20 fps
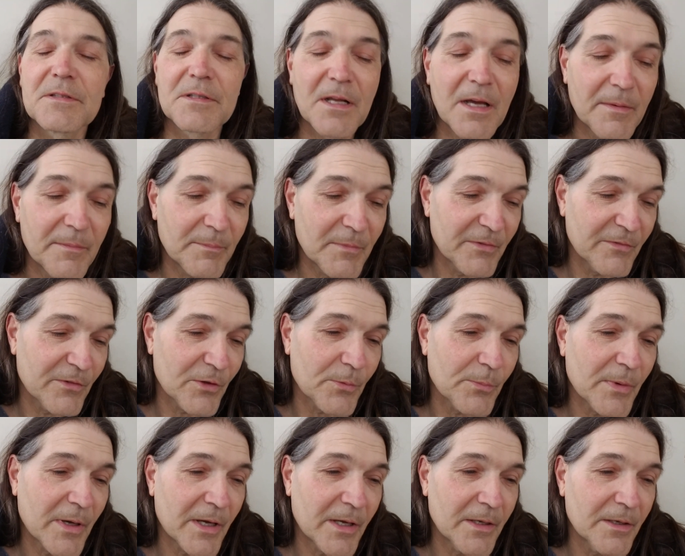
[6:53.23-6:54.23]
And I'm of the
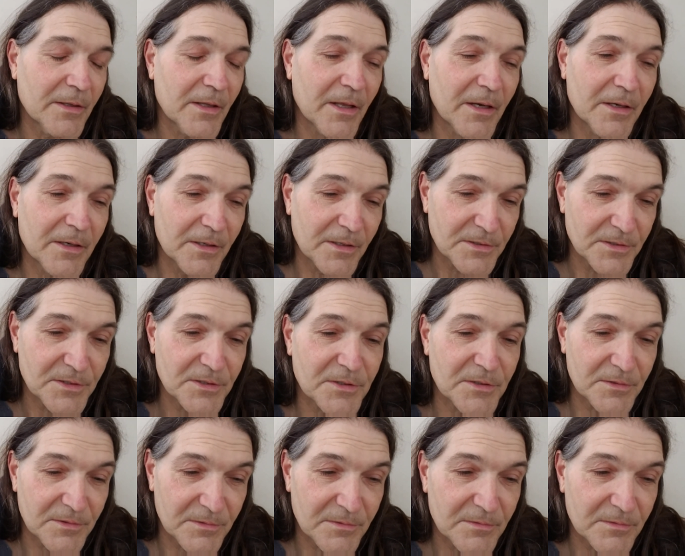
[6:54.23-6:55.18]
mind that it is,